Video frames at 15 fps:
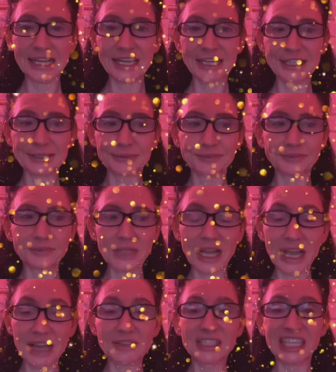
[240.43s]
I
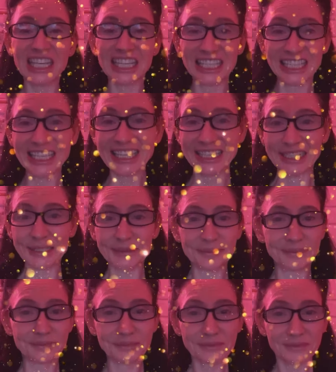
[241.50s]
have to eat clean.
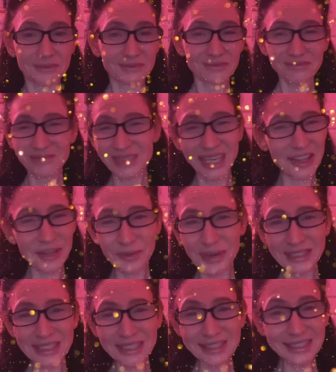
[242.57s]

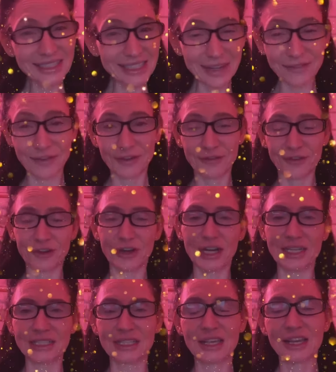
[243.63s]
Otherwise, I suffer for
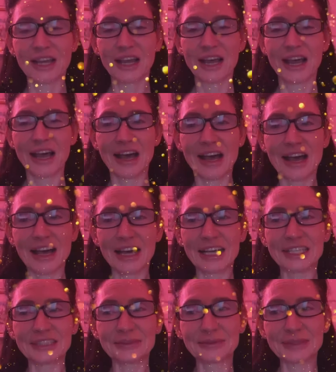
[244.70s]
it.
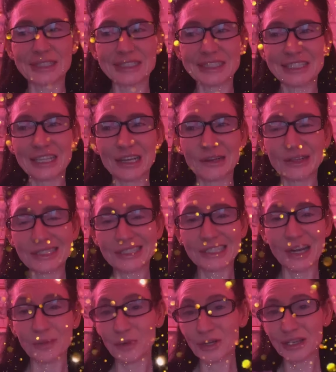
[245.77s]
And so it's
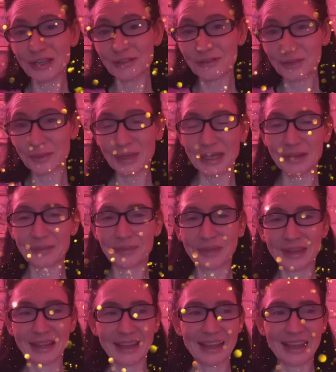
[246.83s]
not worth it for me.
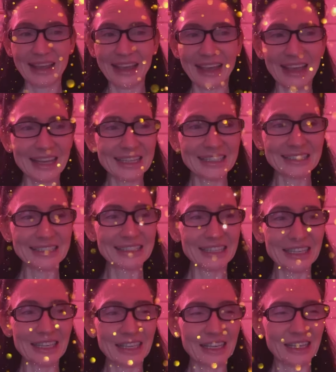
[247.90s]
And
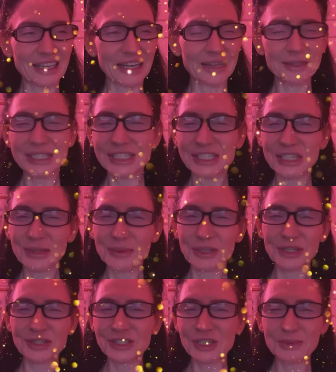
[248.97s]
I'm just
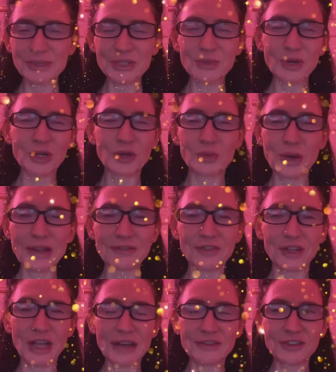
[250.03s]
you're so much more
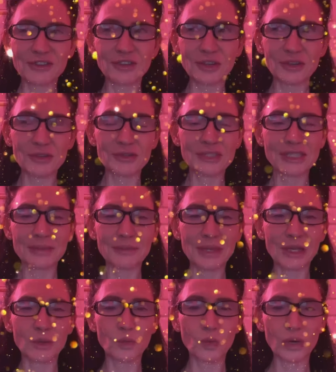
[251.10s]
grateful after you've gone through
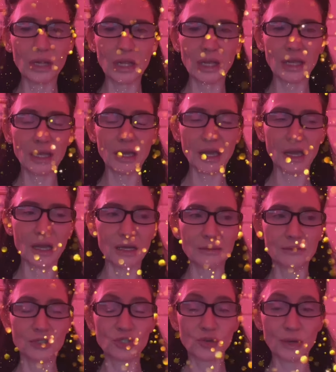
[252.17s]
something really
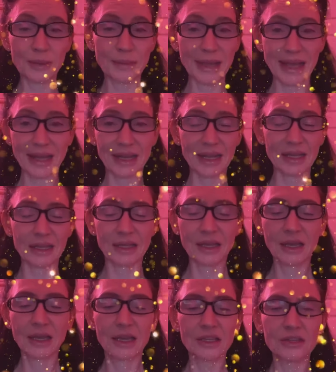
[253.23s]
traumatic.
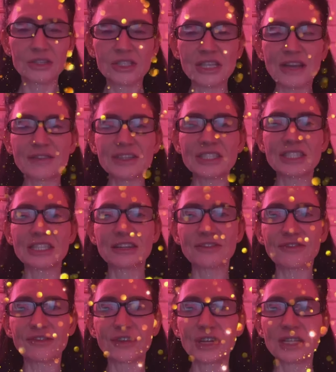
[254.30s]
You just have a
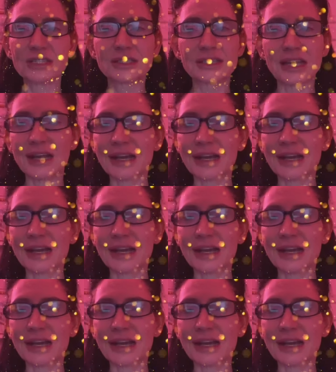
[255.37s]
different